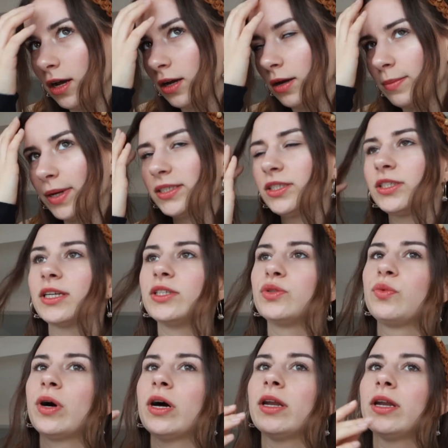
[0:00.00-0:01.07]
a message as
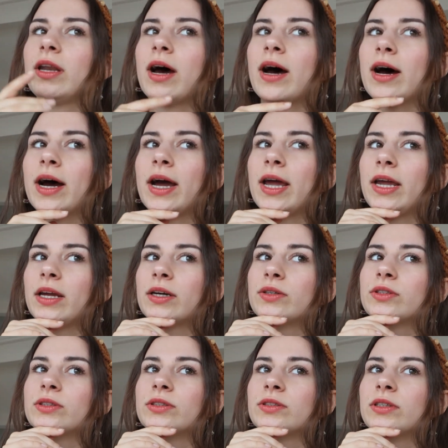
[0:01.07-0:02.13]
well that I
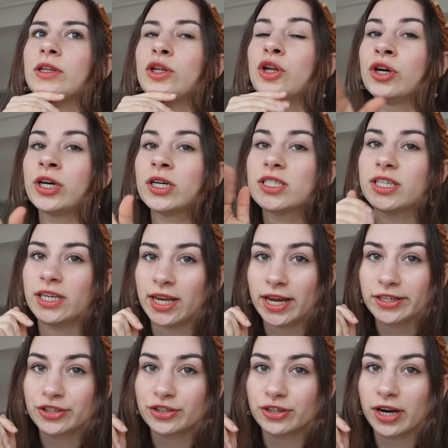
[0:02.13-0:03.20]
learned
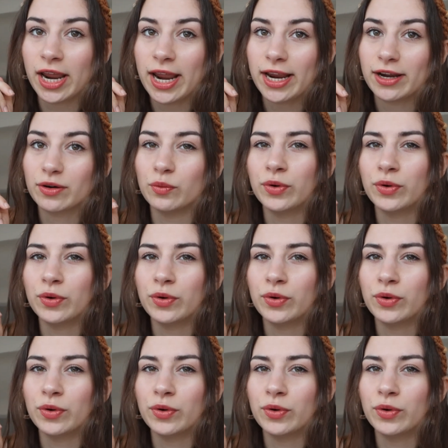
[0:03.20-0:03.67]
yesterday.